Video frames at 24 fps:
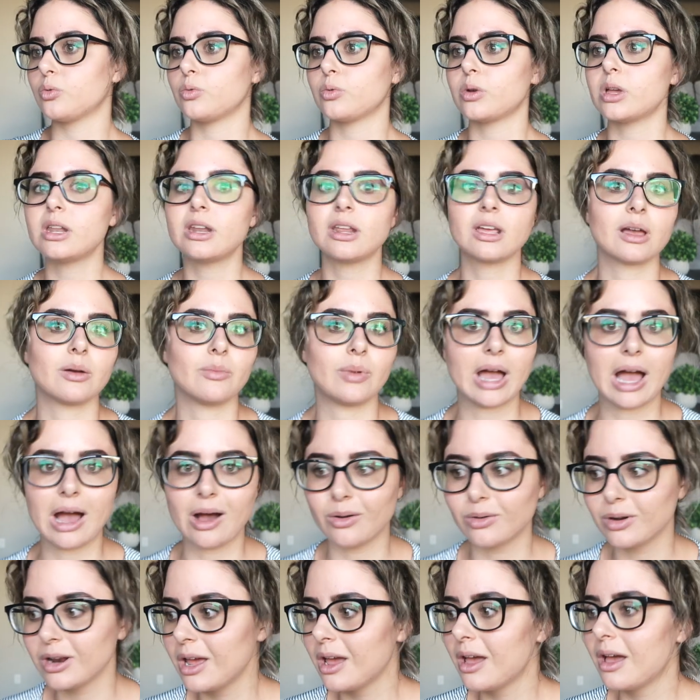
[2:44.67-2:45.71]
reading
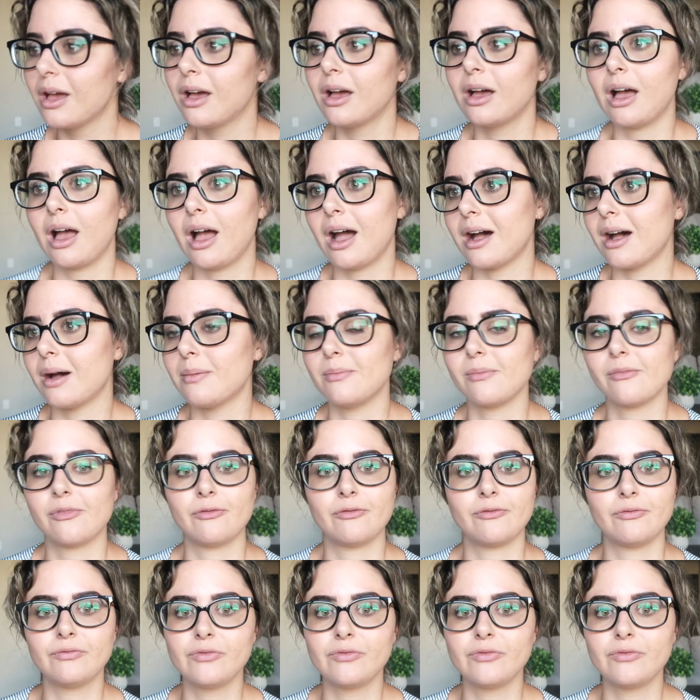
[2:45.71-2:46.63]
about um,